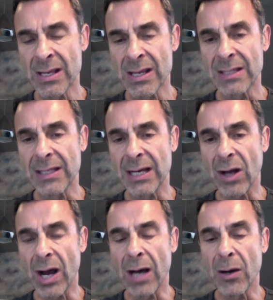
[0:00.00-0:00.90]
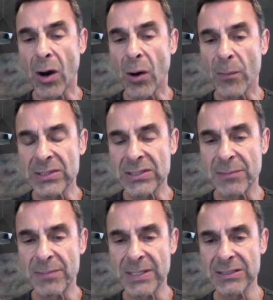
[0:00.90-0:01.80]
that opens the
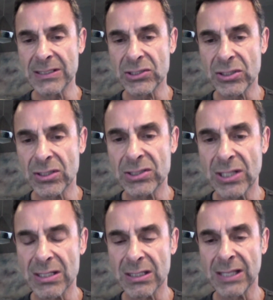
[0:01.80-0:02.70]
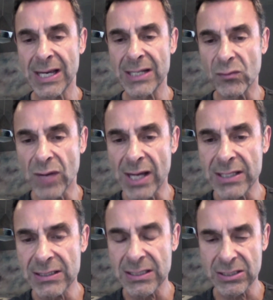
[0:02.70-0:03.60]
business, turns on the light,
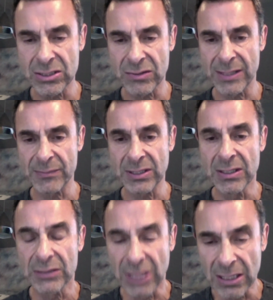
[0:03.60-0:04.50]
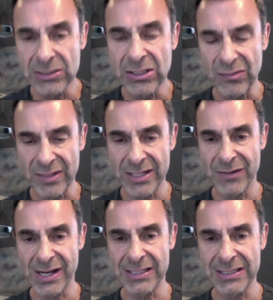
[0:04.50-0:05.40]
writes the script, does the
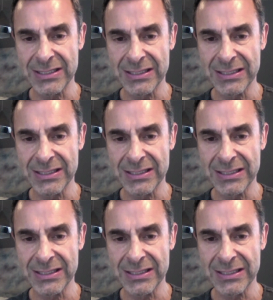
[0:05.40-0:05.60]
rewrites,